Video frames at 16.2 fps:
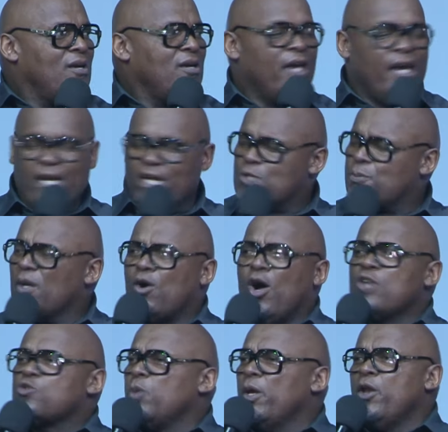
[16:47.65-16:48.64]
It is
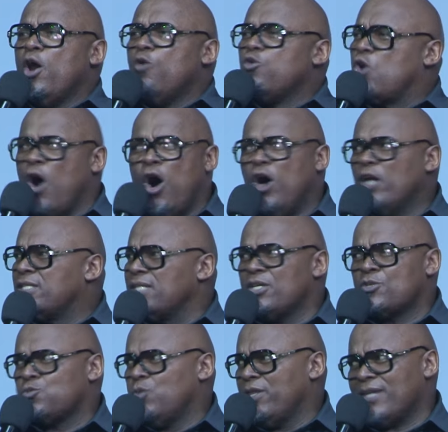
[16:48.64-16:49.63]
because we know God
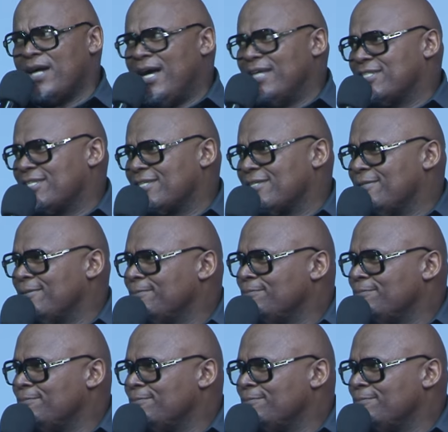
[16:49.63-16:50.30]
is with us.